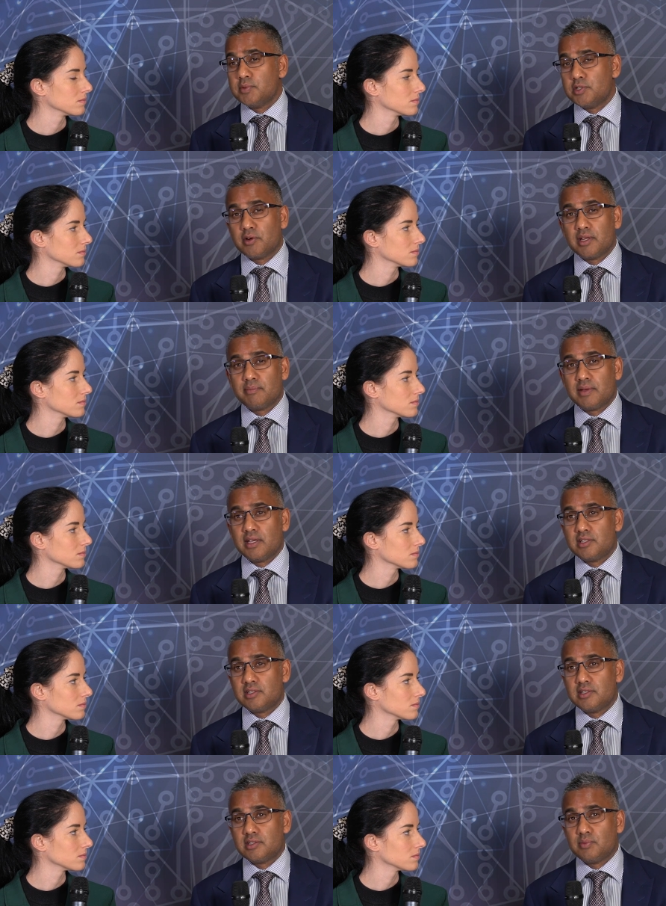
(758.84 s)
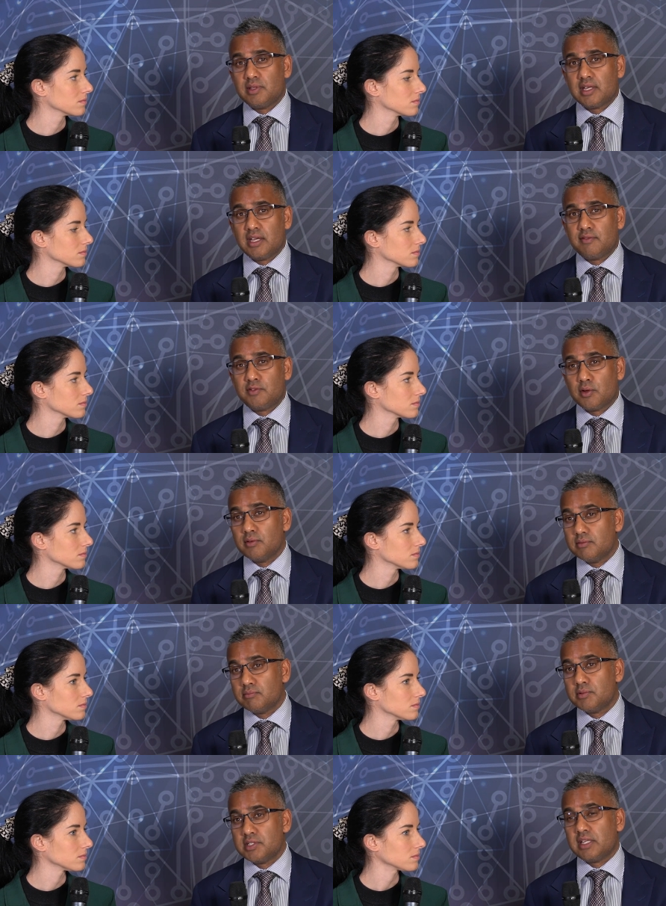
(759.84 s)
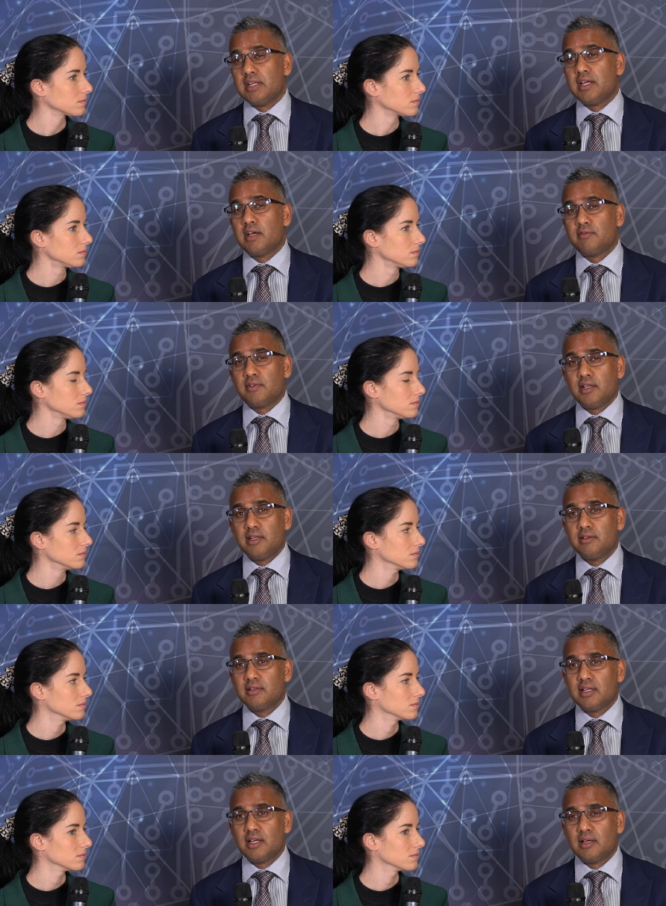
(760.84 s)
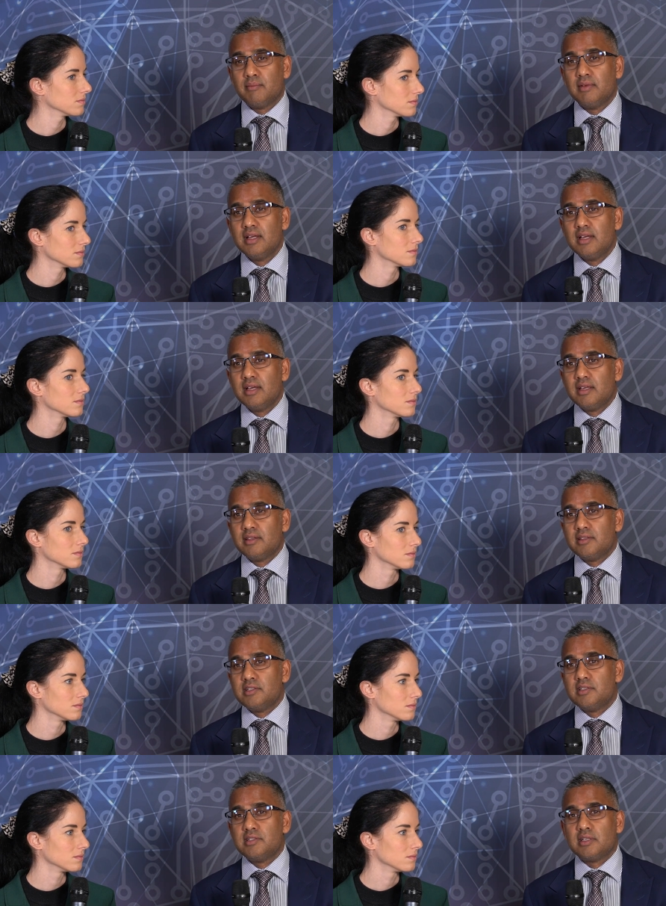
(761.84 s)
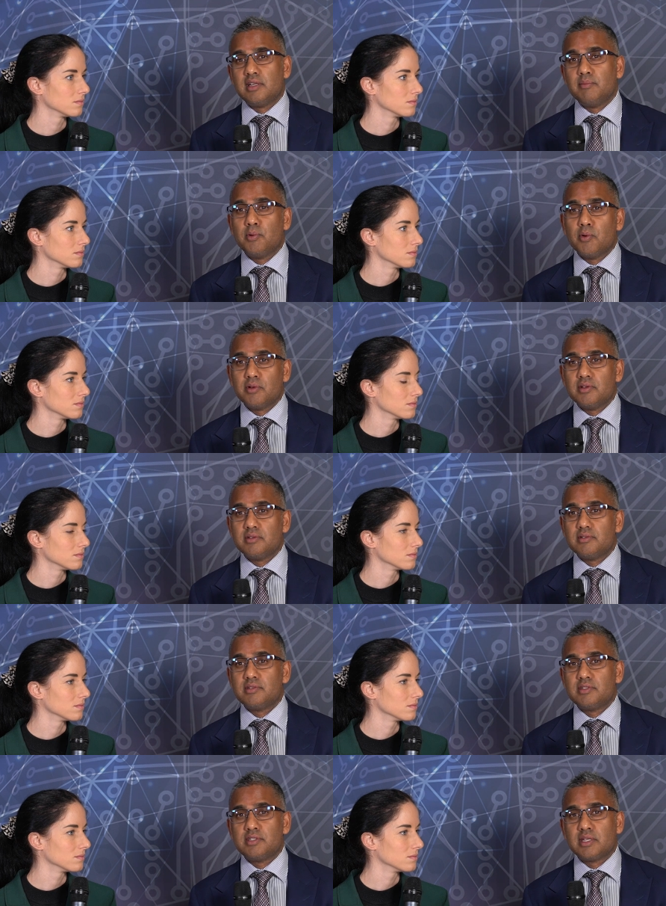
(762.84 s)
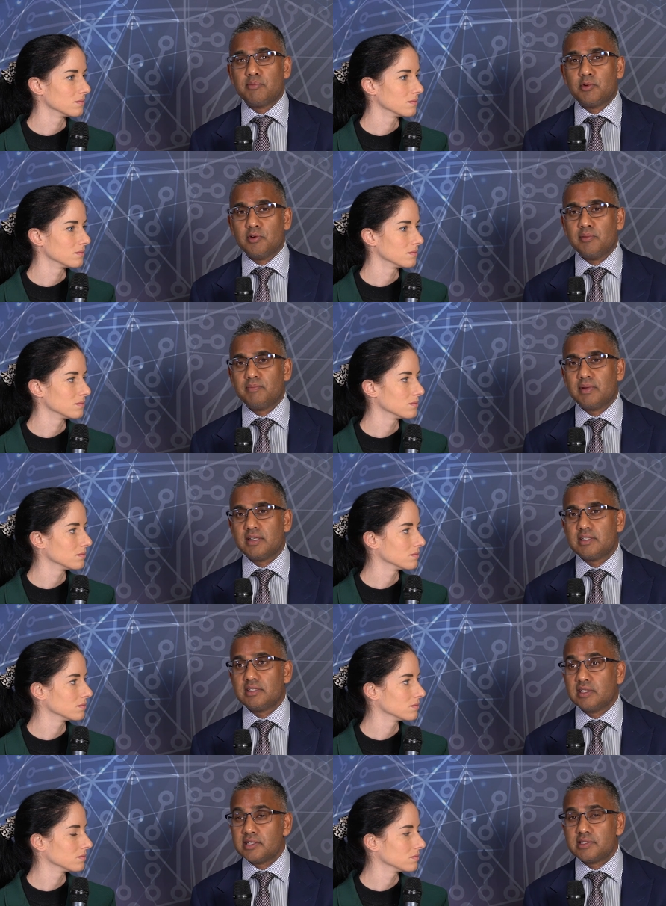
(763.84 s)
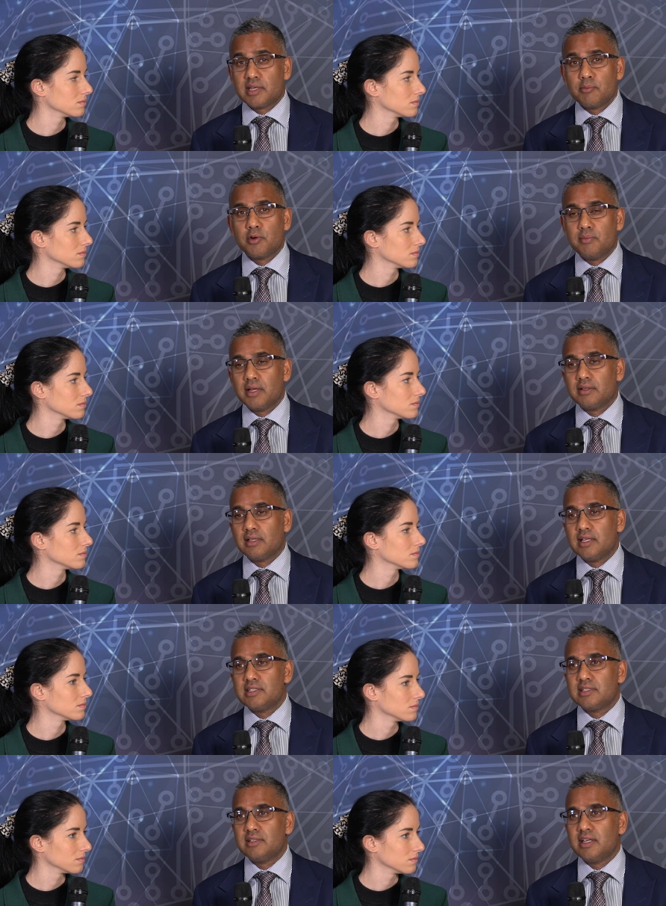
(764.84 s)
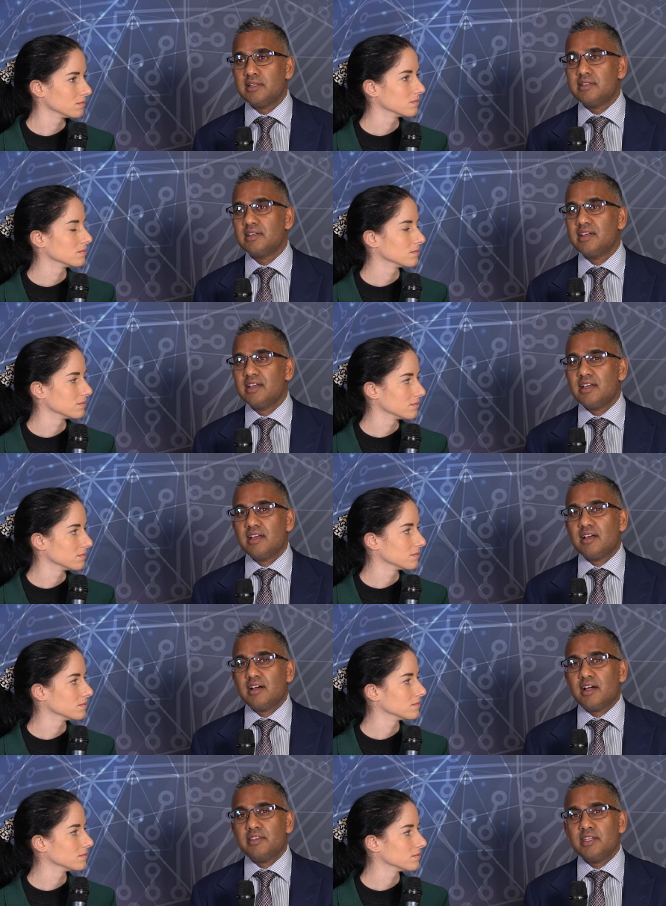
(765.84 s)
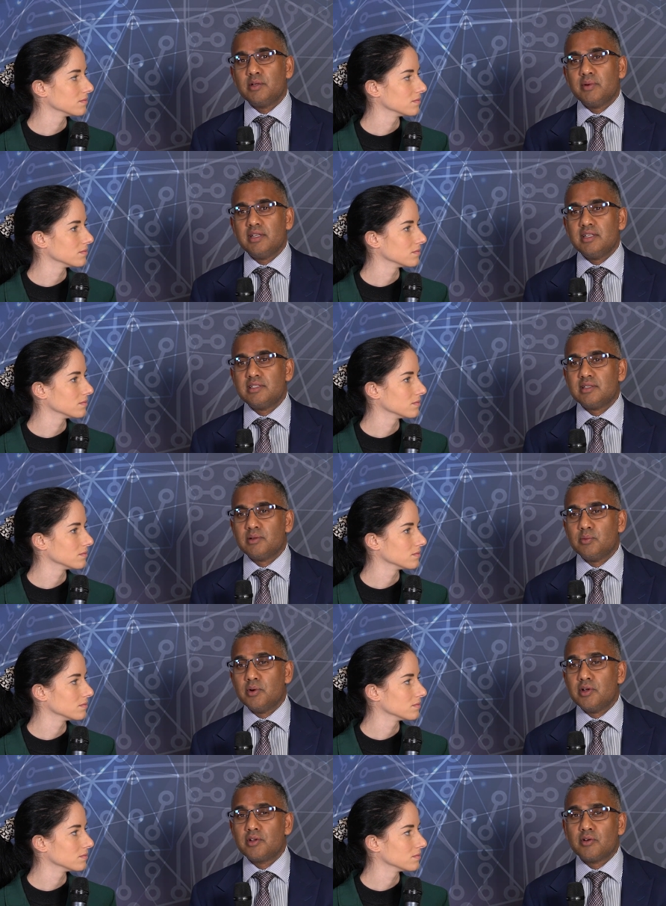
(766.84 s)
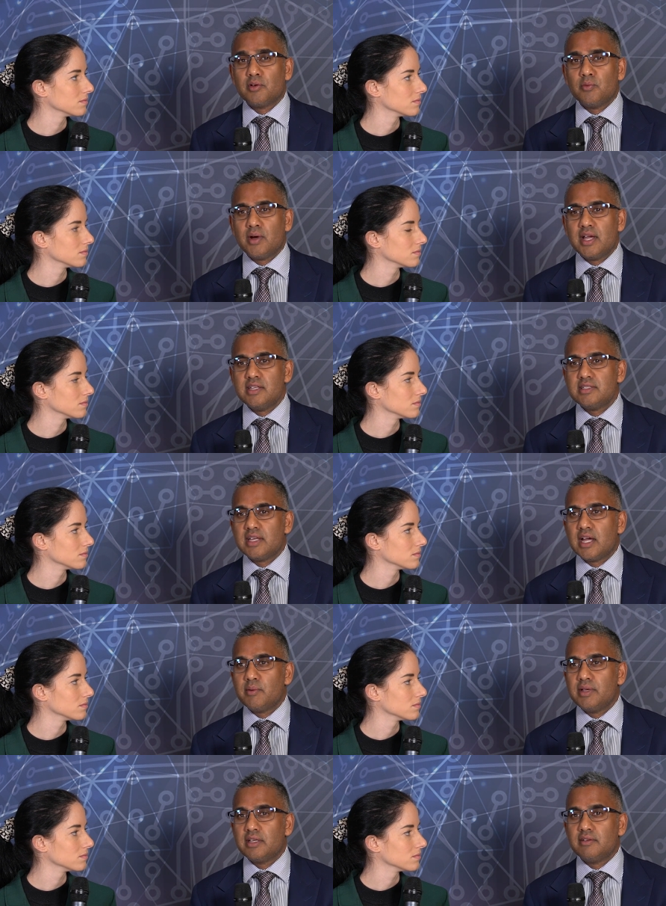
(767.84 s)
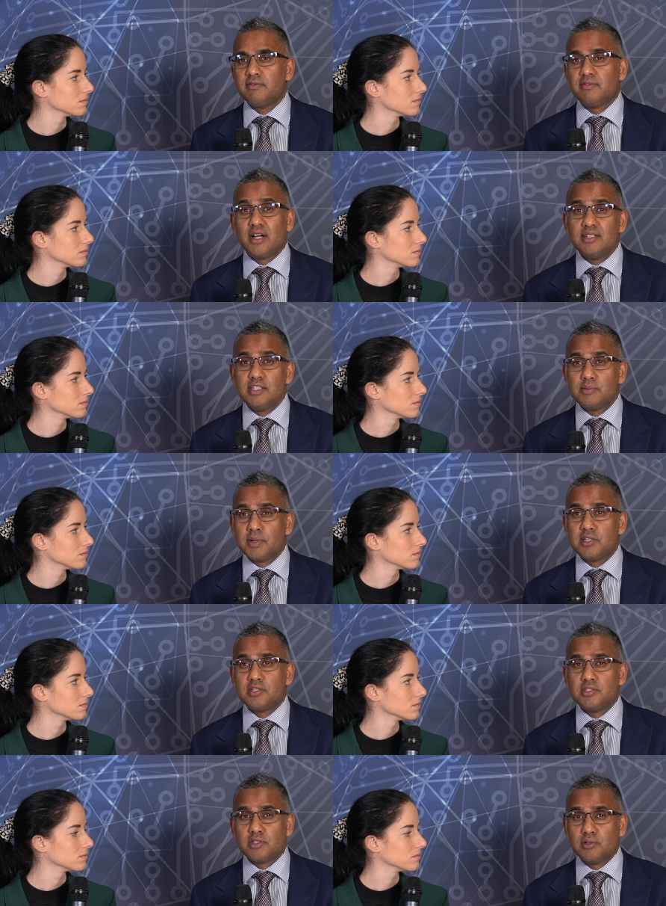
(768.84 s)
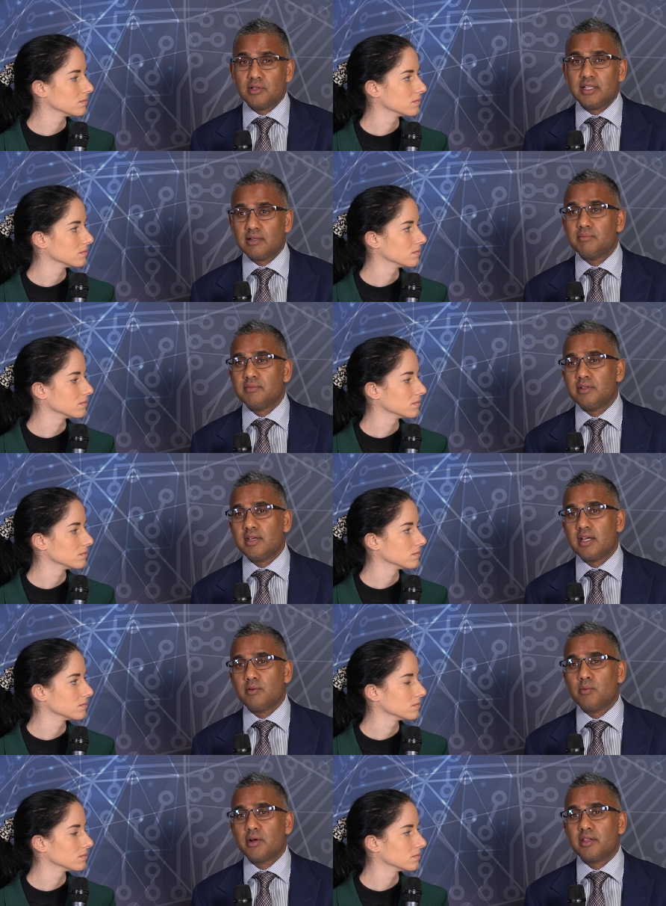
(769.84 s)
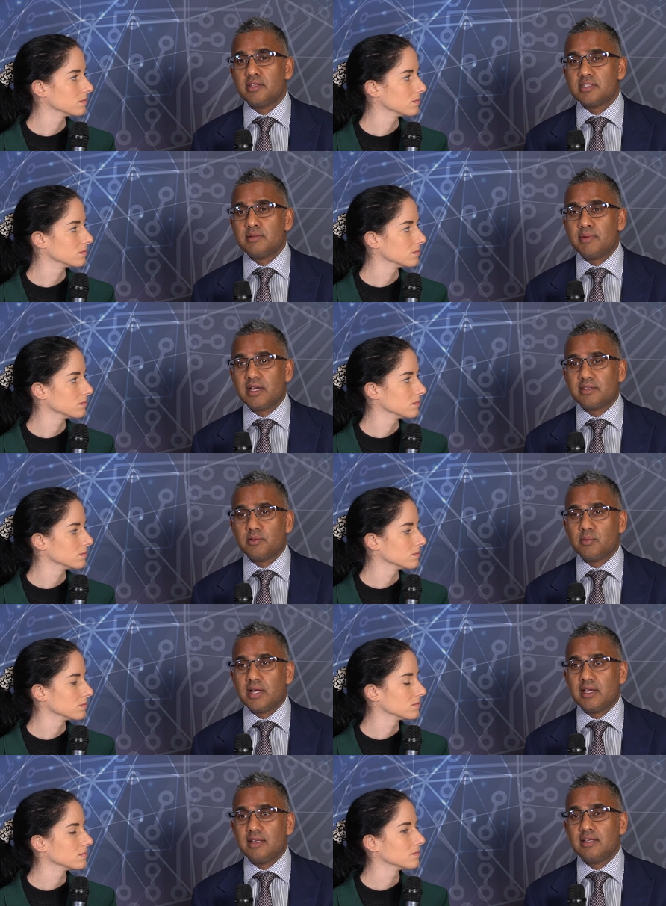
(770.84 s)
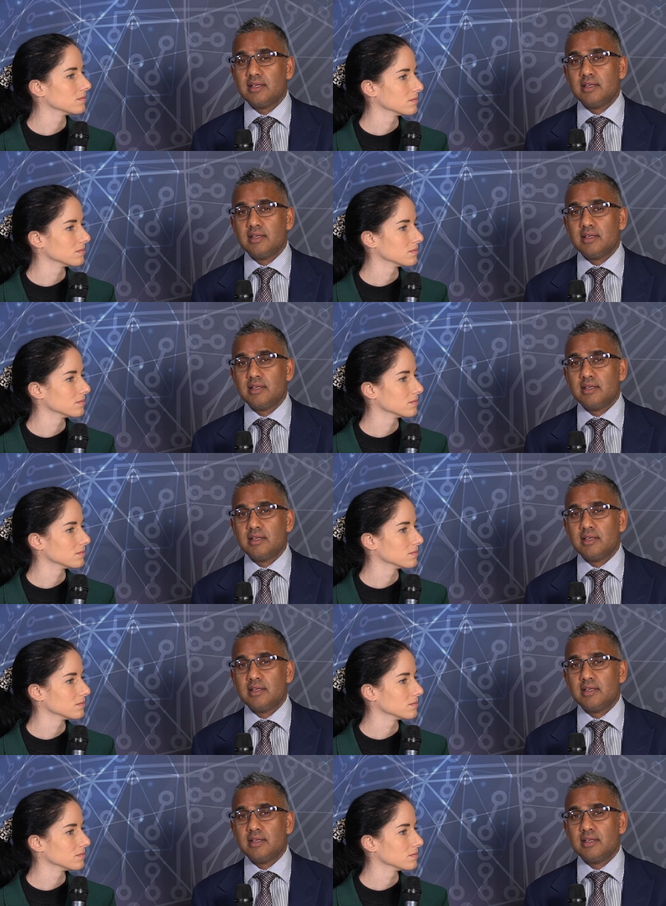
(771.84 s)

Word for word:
Speaker 1: majority of patients with AF don't present in heart failure. Um, this is an important subgroup, but still a subgroup nonetheless. And, and I think we need to work on ways how we can find these patients earlier. You know, what is it about the way